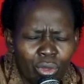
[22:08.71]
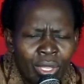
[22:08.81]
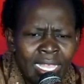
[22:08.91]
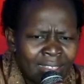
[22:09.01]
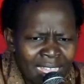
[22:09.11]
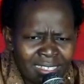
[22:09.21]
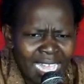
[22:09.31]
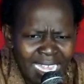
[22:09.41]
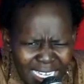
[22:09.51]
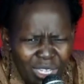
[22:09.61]
There's a
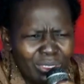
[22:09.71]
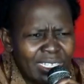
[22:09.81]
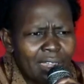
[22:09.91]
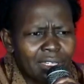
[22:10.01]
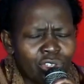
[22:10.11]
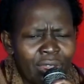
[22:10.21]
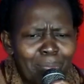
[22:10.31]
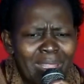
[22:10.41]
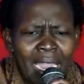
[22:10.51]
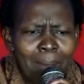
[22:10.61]
new territory that
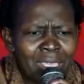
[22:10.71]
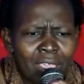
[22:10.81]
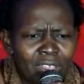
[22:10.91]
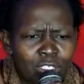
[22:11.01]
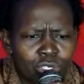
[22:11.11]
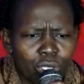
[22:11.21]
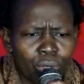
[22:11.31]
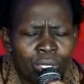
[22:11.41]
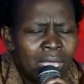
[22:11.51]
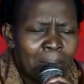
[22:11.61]
I'm giving to you.
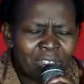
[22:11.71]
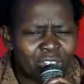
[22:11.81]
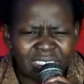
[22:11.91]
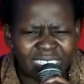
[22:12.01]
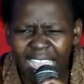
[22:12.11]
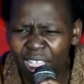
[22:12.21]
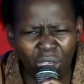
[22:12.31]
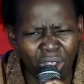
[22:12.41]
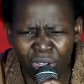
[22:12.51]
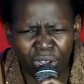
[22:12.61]
But you're saying, Oh, no,
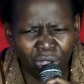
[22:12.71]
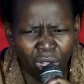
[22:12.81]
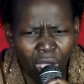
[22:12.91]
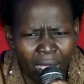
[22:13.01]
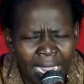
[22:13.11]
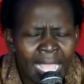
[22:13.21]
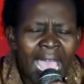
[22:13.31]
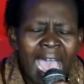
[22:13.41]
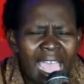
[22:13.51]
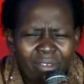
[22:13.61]
no, God, I
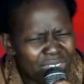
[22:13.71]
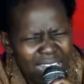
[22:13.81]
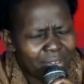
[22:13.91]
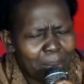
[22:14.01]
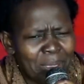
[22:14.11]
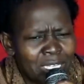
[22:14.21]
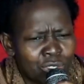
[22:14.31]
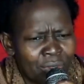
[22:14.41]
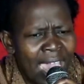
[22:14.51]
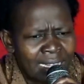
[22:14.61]
have never been to
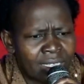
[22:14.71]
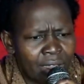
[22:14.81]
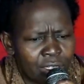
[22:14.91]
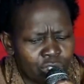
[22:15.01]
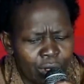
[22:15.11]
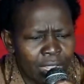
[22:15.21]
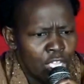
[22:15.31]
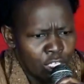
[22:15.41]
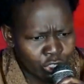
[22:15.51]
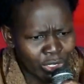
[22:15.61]
that territory.
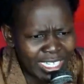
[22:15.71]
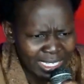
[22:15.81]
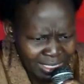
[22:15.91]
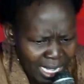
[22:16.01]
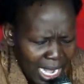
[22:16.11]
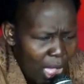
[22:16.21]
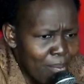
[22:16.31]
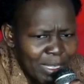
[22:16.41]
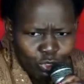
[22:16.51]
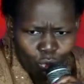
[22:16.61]
So just allow me to
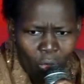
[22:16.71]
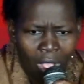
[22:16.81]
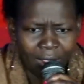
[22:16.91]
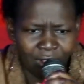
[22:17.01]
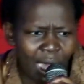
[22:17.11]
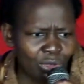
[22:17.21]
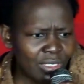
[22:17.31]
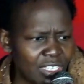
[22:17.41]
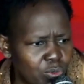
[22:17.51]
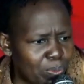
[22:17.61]
walk round this
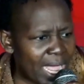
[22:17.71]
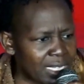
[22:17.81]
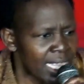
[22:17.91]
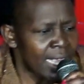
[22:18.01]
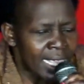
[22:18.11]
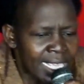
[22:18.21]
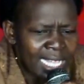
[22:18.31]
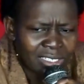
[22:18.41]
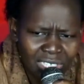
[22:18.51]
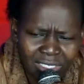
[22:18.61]
place. Yes,
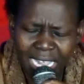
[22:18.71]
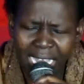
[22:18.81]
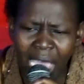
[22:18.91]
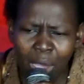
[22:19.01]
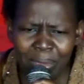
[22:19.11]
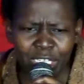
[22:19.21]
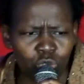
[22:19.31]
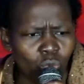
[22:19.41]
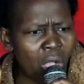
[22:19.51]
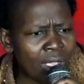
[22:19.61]
just allow me to
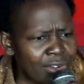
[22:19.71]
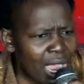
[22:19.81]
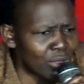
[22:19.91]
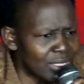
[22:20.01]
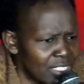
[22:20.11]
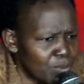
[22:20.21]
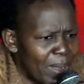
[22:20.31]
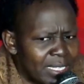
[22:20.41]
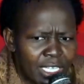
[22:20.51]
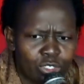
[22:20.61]
walk round this place.
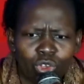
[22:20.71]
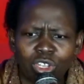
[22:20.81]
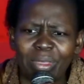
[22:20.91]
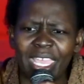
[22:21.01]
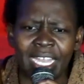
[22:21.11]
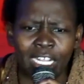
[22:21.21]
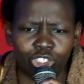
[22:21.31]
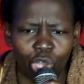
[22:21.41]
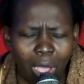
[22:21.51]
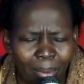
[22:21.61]
It could be in a
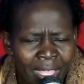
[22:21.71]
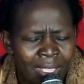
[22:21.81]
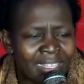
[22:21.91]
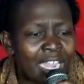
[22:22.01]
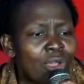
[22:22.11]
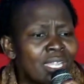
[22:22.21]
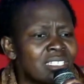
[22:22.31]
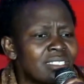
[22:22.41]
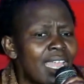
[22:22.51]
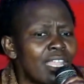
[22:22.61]
job. The Lord is
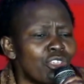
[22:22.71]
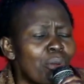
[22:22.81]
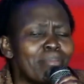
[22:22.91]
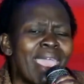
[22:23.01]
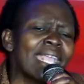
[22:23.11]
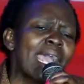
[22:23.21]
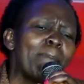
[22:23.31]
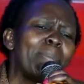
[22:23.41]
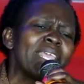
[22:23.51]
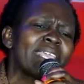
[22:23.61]
telling you, Make
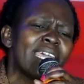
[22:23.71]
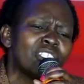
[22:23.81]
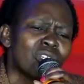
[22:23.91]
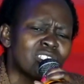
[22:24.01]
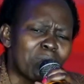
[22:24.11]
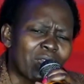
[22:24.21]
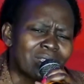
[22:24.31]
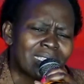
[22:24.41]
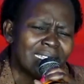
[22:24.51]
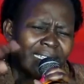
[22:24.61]
applications because it
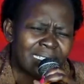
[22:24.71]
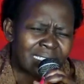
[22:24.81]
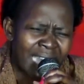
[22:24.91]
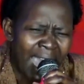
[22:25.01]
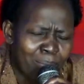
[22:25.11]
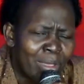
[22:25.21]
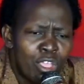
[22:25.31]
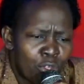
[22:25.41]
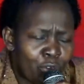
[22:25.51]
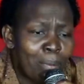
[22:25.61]
is time for
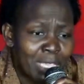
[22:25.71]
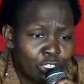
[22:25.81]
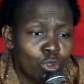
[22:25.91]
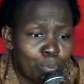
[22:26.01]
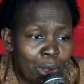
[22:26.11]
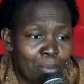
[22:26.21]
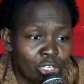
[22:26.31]
me to promote you.